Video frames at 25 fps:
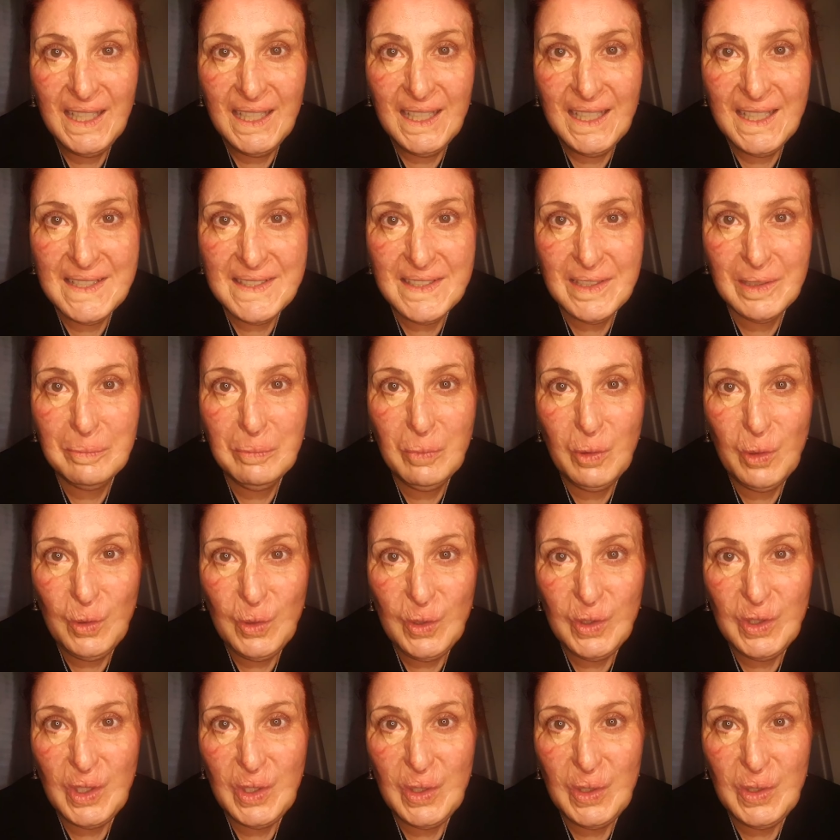as they're
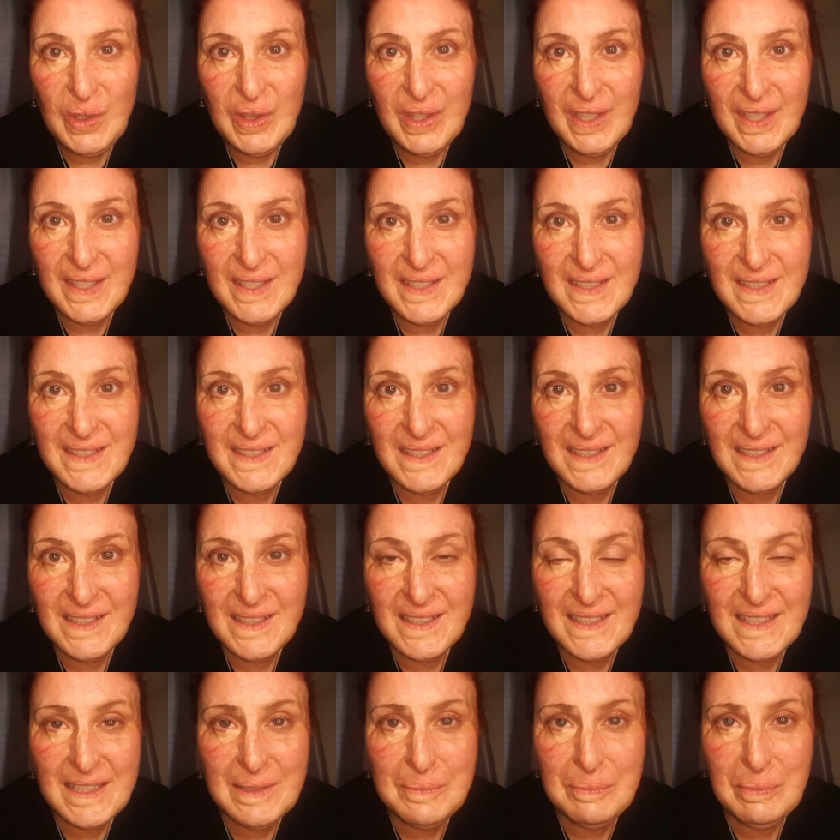pulling out this
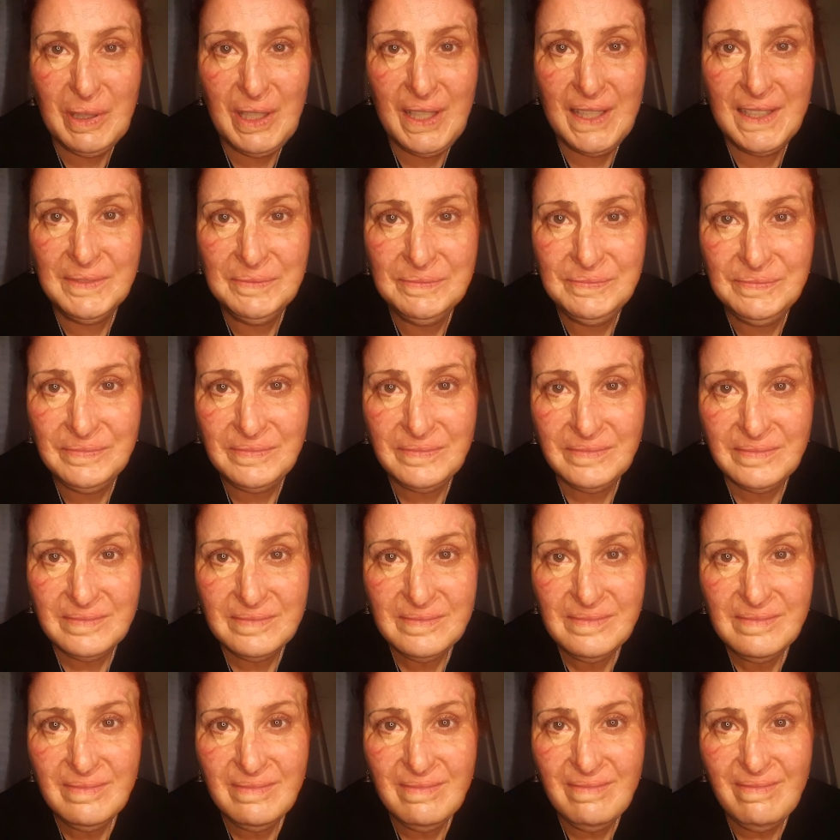splint
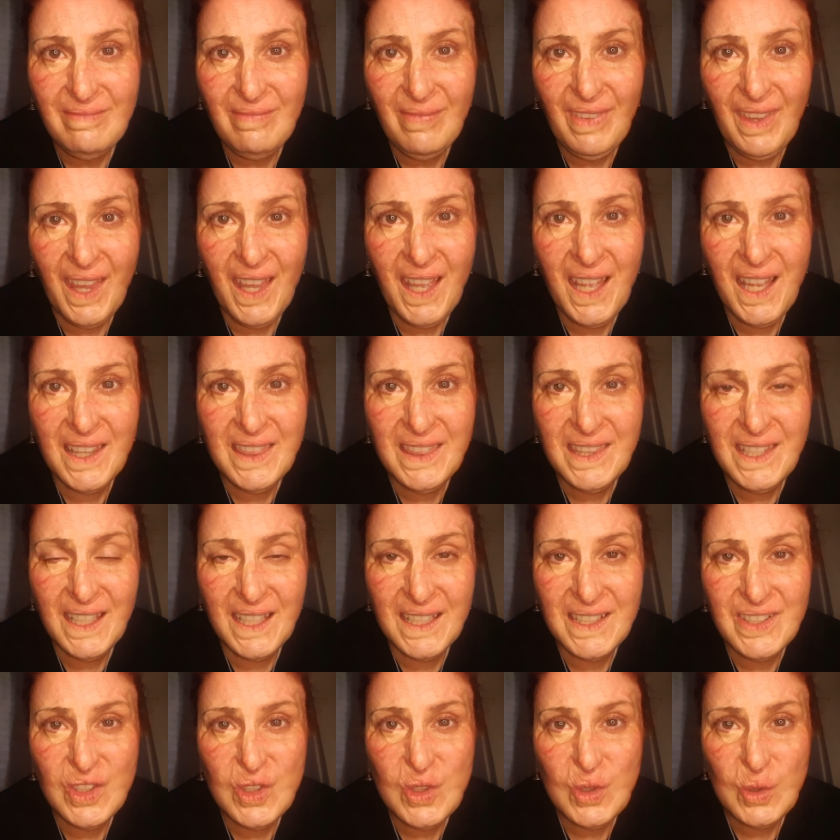and the
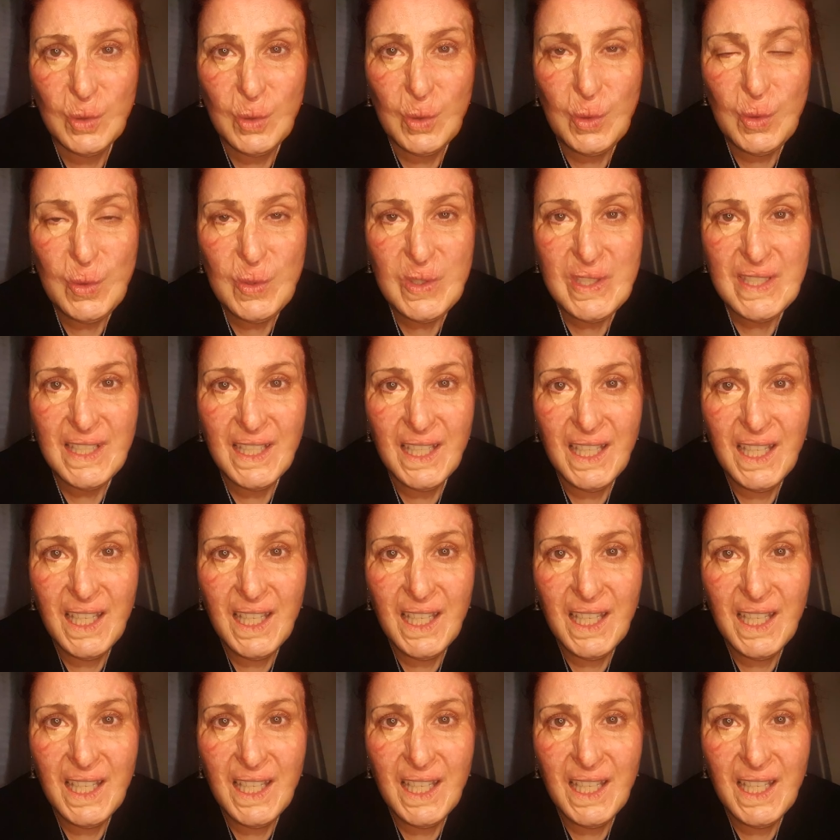insoles.